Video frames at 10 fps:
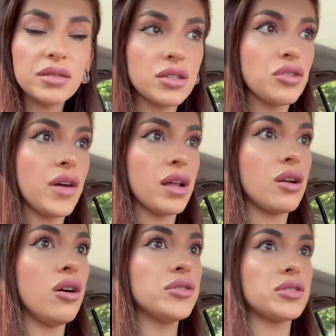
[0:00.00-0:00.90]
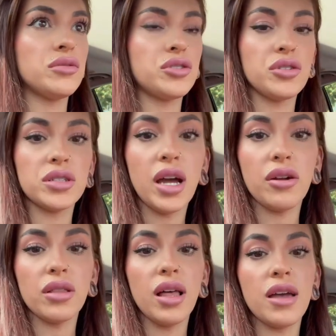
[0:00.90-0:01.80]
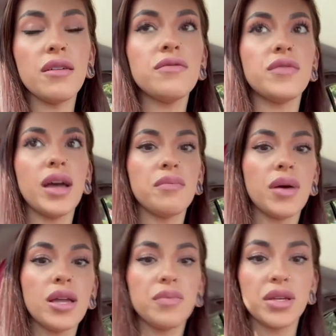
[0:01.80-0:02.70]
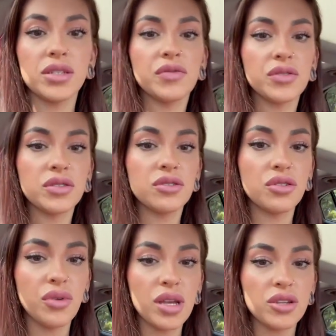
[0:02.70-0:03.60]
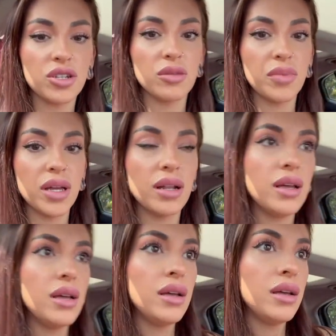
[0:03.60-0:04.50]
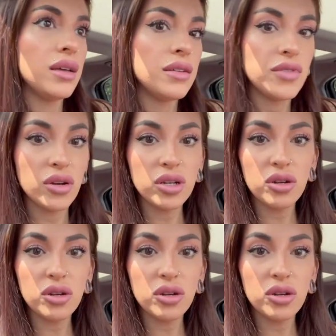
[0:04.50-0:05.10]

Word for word: and you've had gallstones your entire life, that might be a different situation. But if you're in your